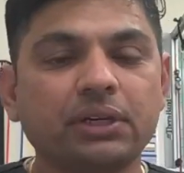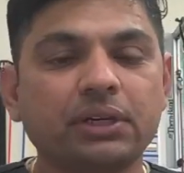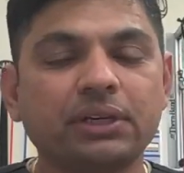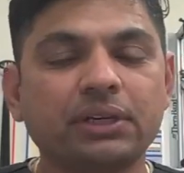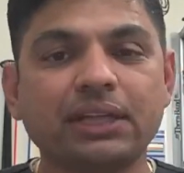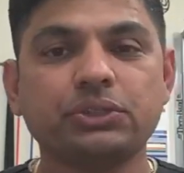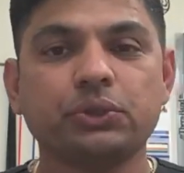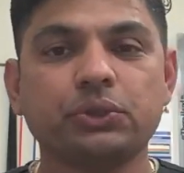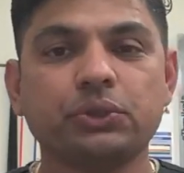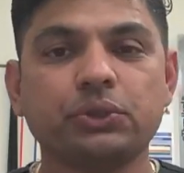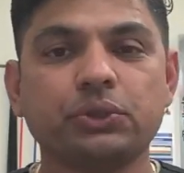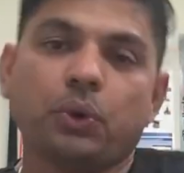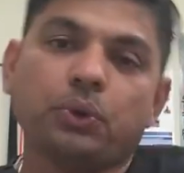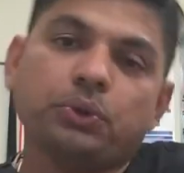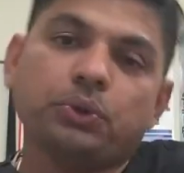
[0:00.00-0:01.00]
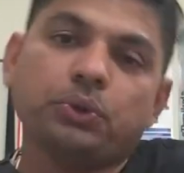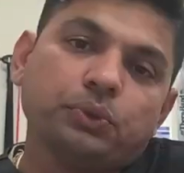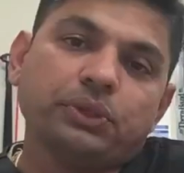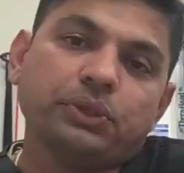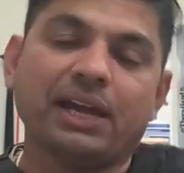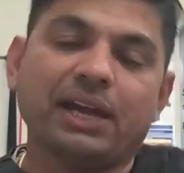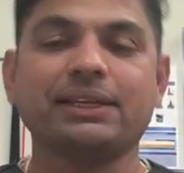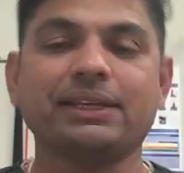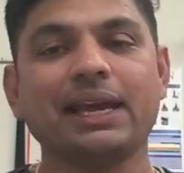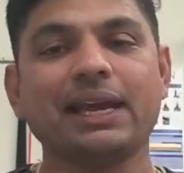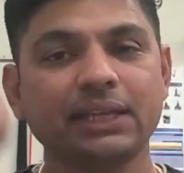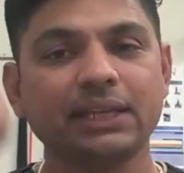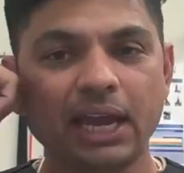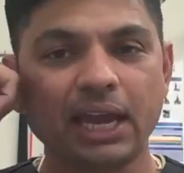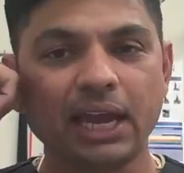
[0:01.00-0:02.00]
that you don't do that. Get the
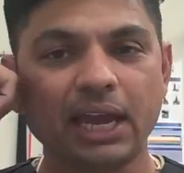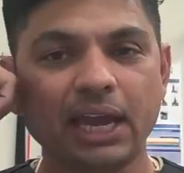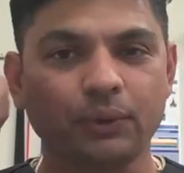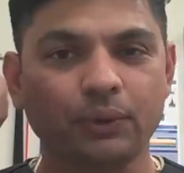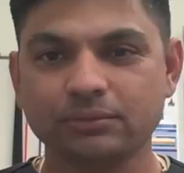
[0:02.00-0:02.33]
headphone,